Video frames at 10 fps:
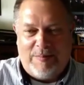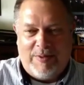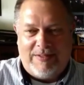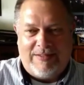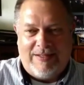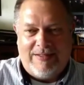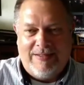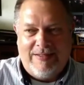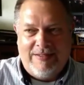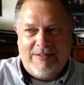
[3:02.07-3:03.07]
But do
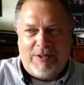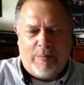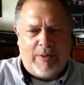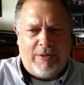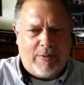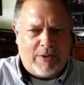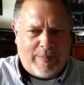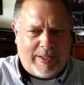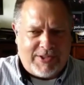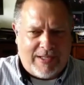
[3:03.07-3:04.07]
you want to go
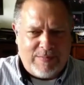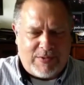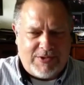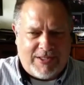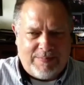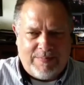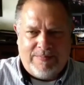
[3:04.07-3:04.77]
by James or Jim?